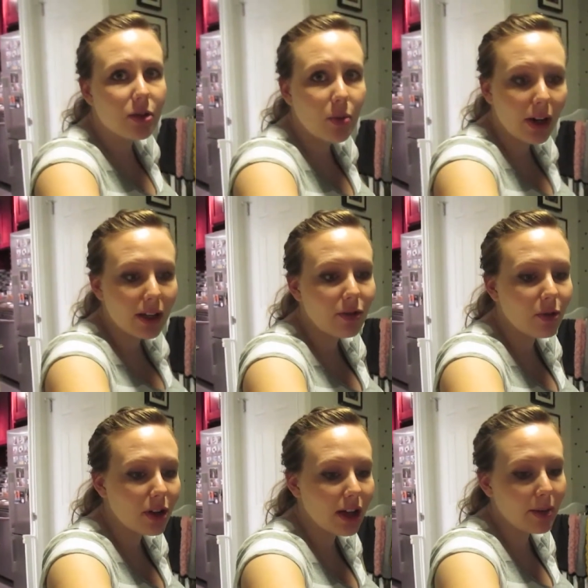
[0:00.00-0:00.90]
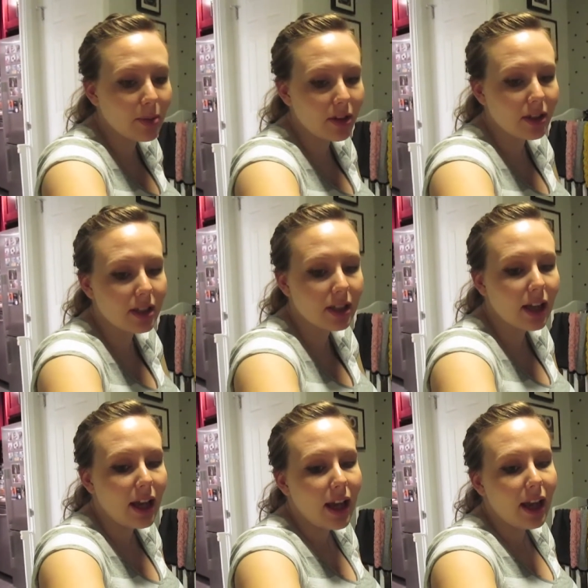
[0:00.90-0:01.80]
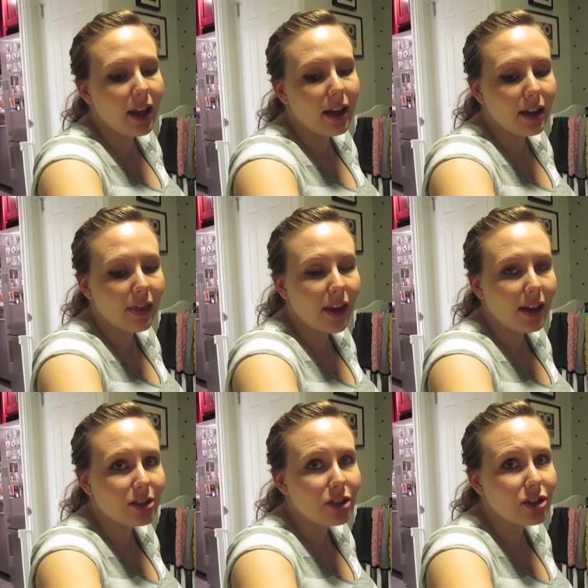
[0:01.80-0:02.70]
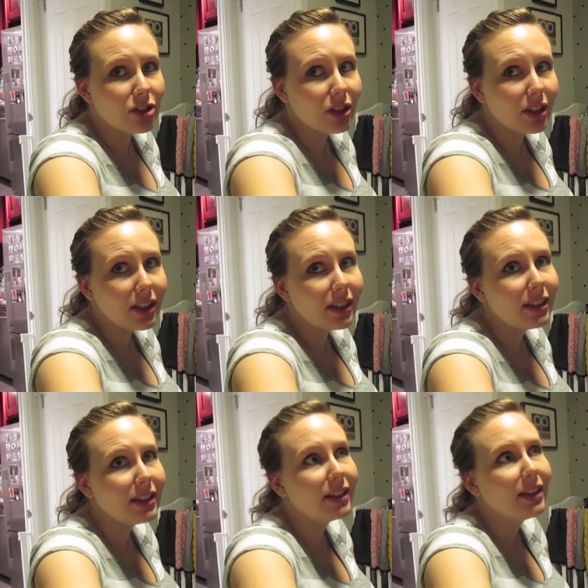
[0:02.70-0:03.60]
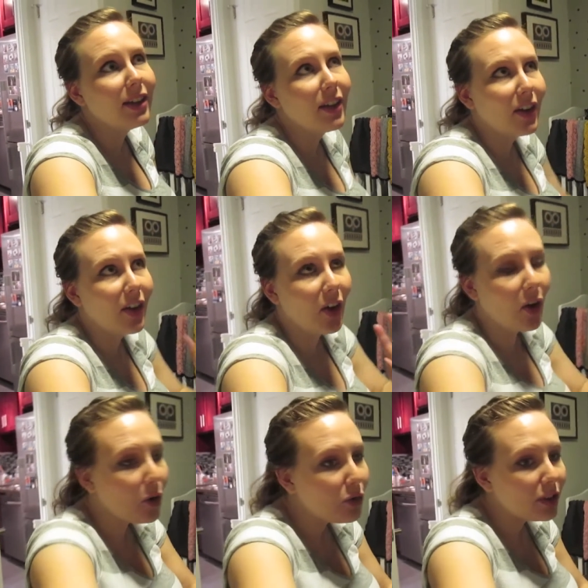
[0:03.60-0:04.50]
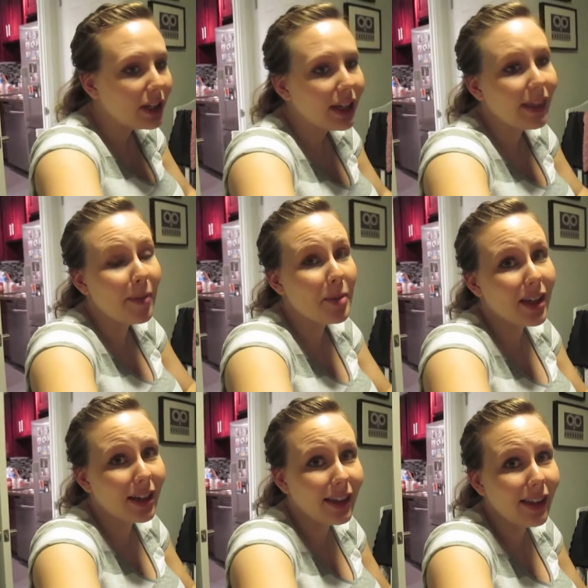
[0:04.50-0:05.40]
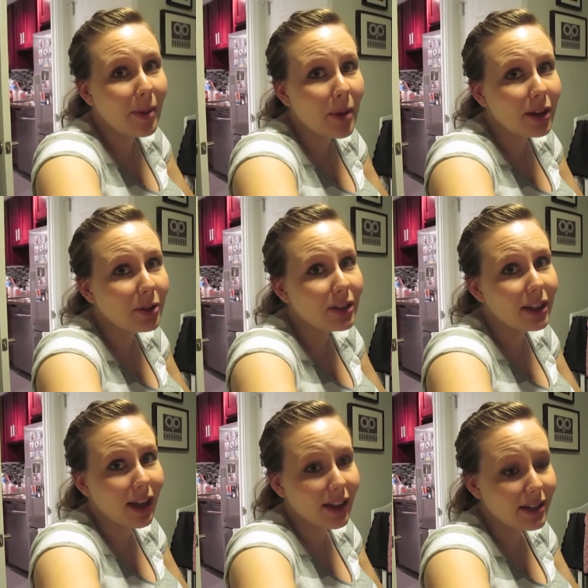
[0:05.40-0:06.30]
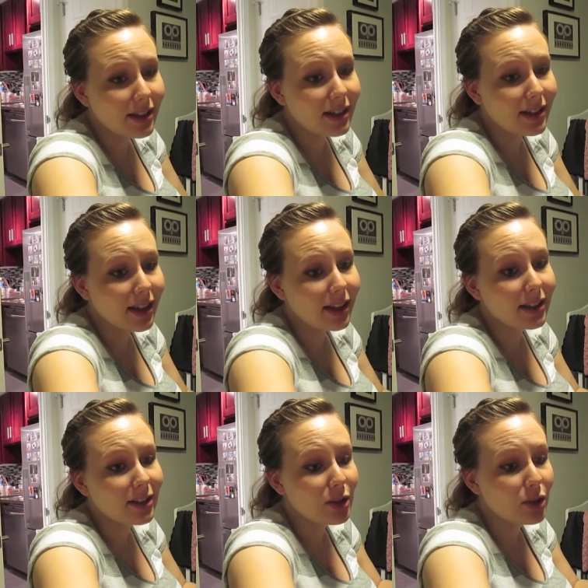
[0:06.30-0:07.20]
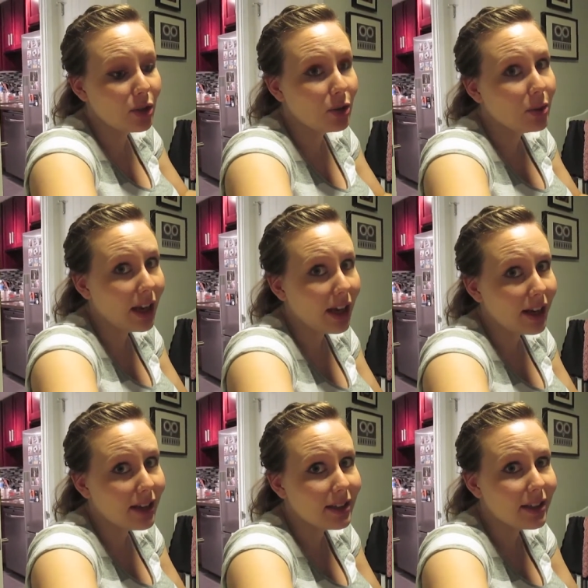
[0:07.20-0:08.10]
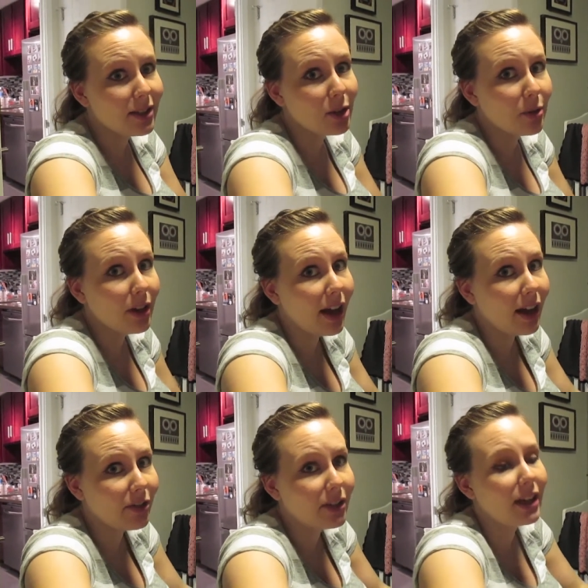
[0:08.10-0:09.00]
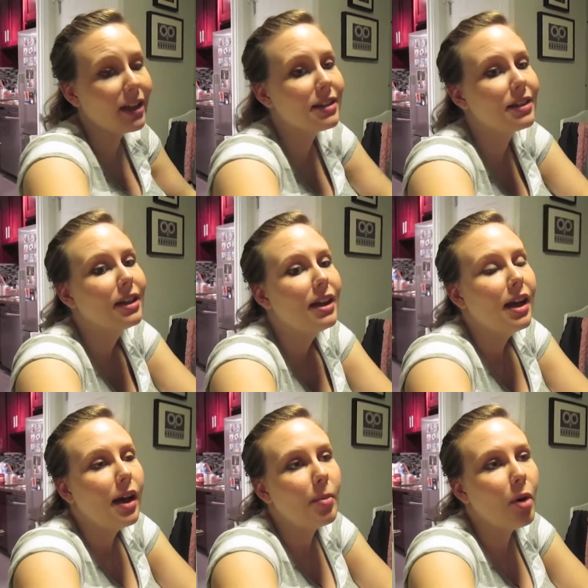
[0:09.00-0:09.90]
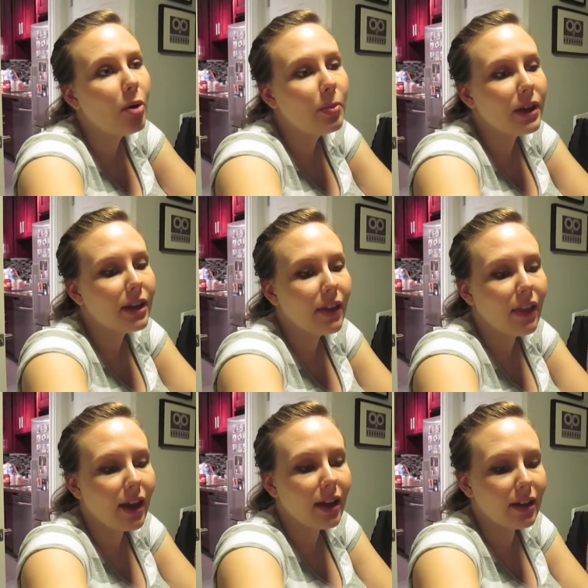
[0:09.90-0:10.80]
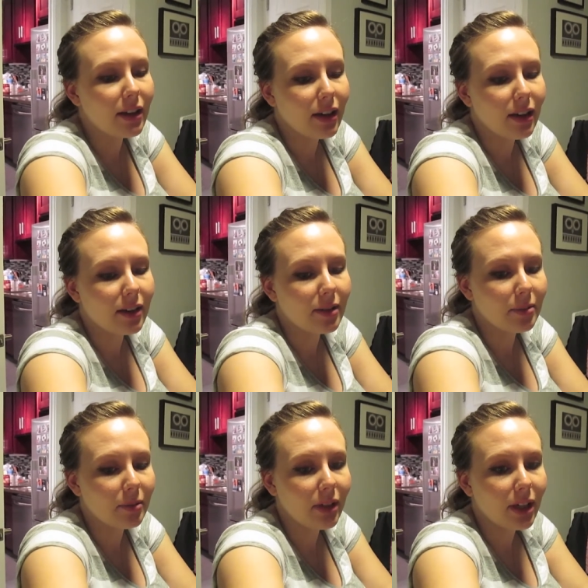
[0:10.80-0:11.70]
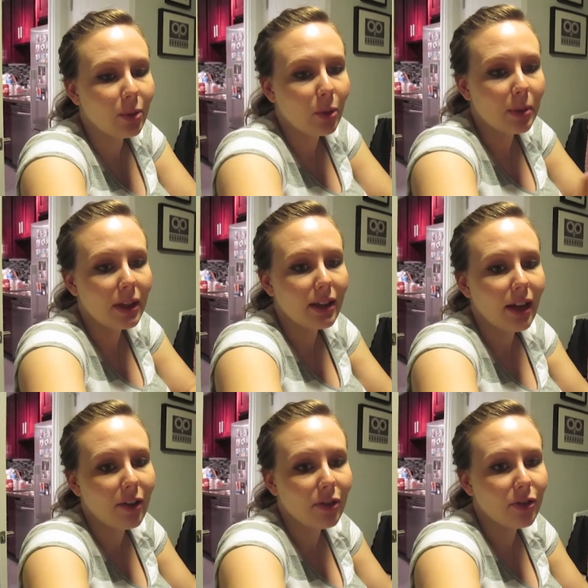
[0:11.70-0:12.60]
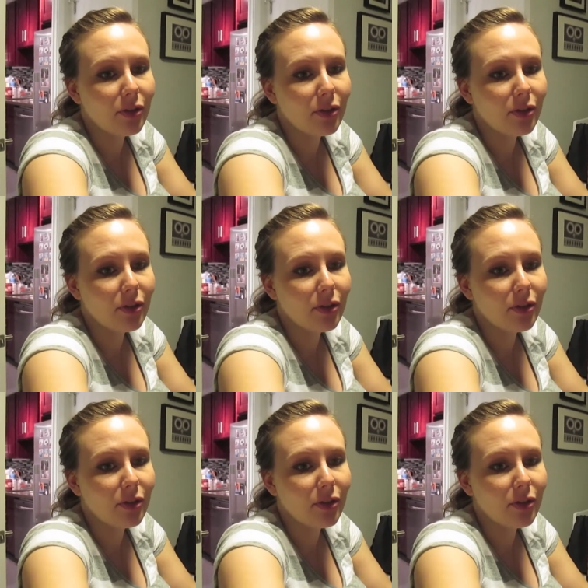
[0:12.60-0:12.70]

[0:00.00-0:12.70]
24 diapers and that should hopefully in the beginning that might only last us like two days, two and a half days. I'm hoping that um, it will be enough